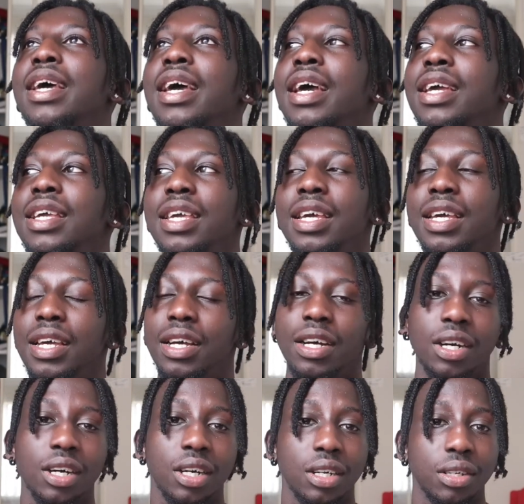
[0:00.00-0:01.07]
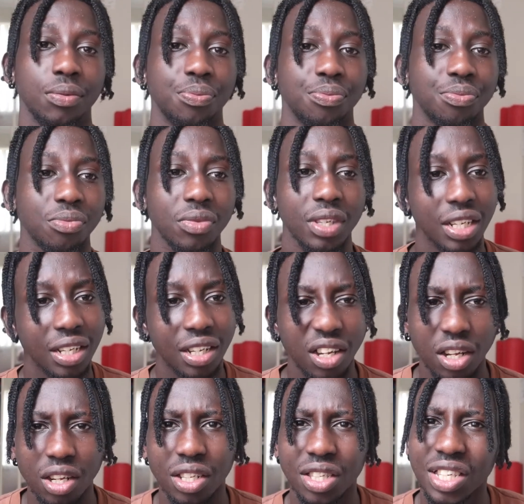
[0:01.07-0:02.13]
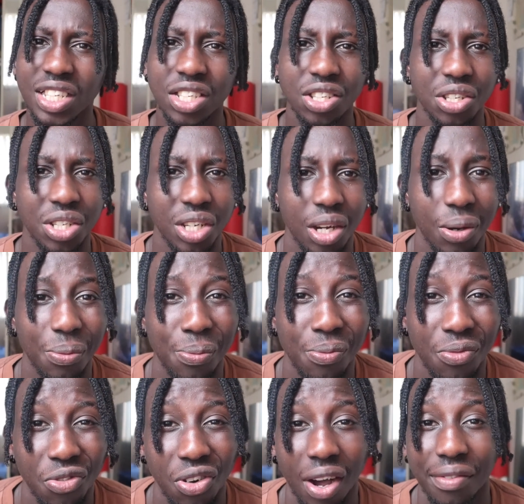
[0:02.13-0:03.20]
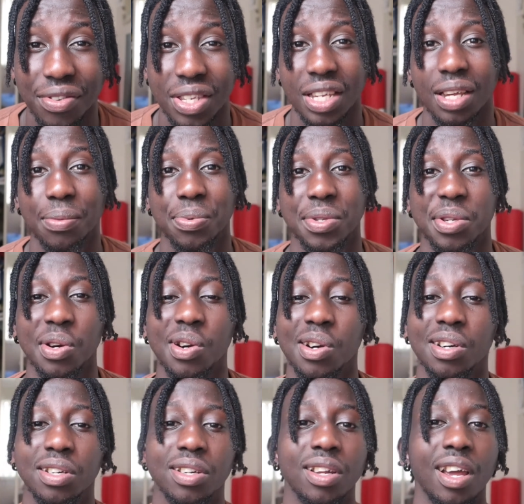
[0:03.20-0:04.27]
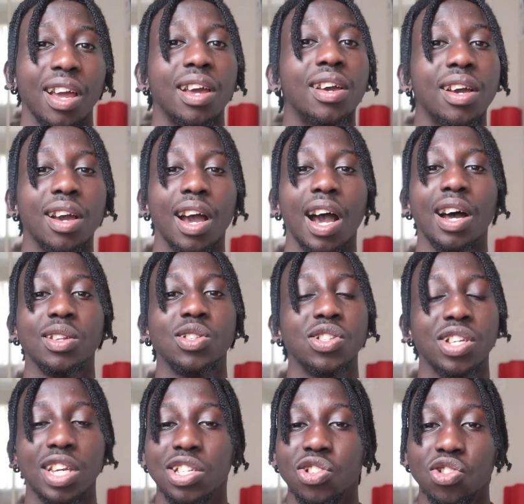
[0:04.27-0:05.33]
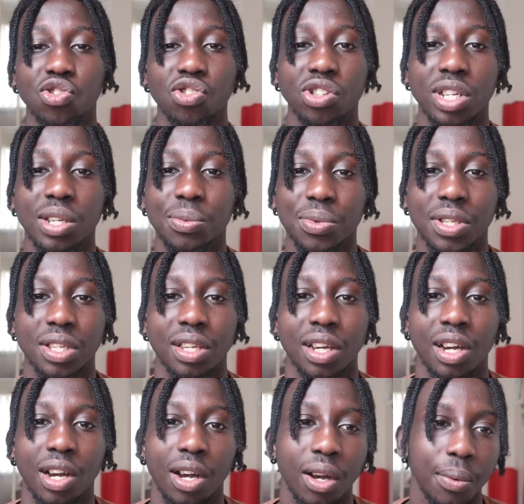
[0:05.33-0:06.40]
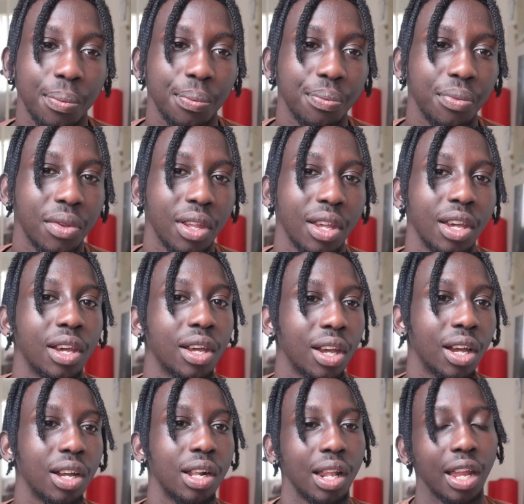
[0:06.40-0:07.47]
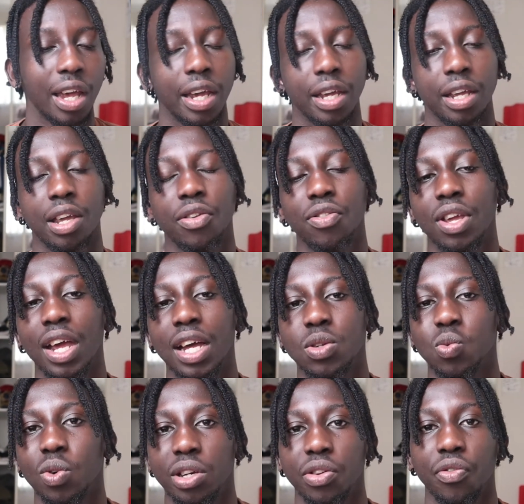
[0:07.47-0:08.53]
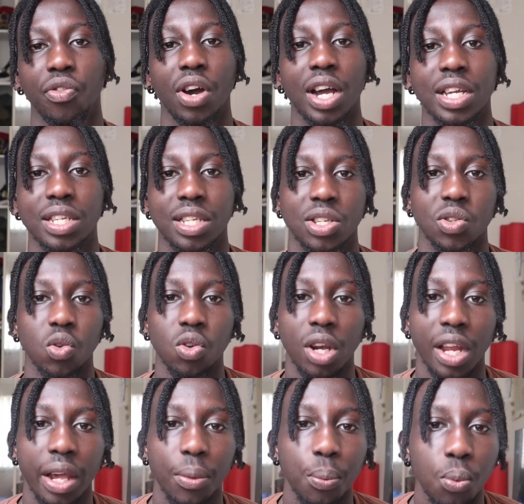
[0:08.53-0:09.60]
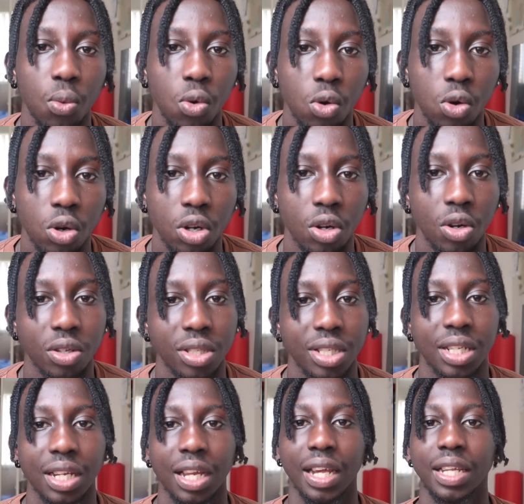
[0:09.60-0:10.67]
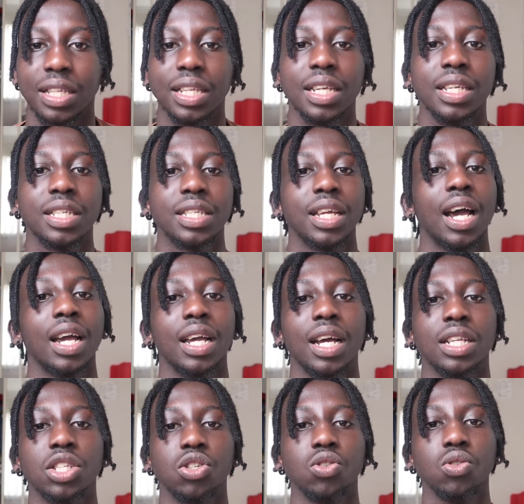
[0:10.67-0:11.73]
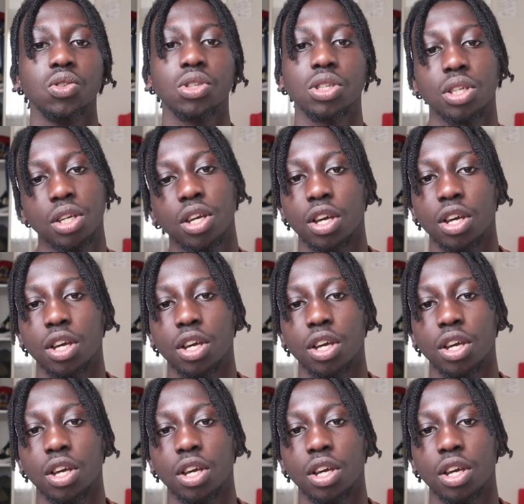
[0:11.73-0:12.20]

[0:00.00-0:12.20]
And yeah, this is just five tips on how to chase your dreams. Like, if you guys want advice or like more content like this, I got yous.